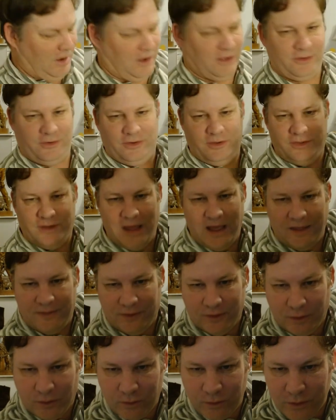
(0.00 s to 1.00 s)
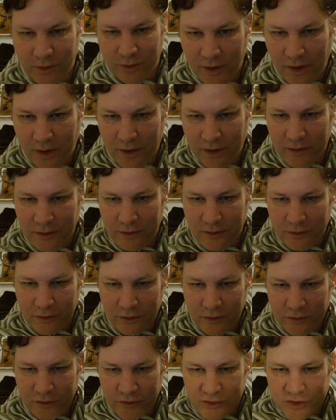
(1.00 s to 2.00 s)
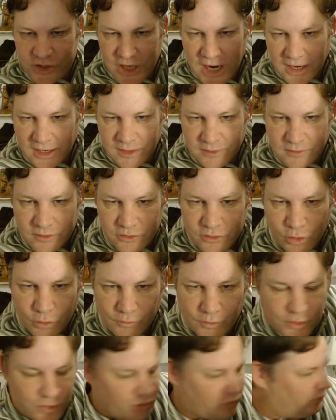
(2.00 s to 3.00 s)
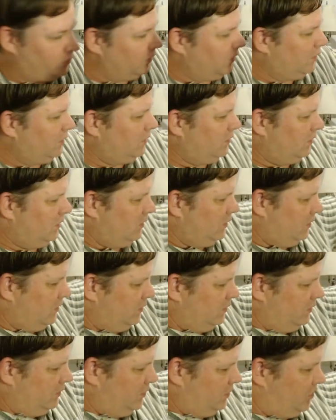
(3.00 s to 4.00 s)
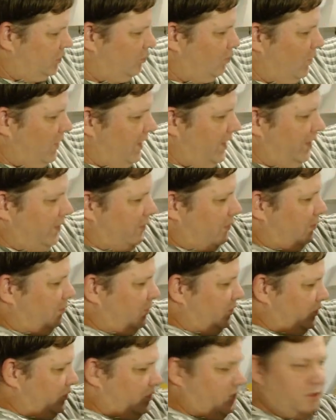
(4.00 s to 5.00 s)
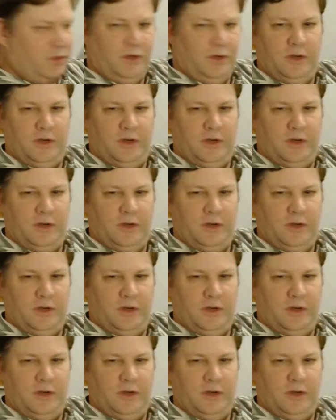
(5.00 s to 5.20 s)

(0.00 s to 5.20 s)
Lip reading: Other than that, though, there's a jacket that's over 20 or almost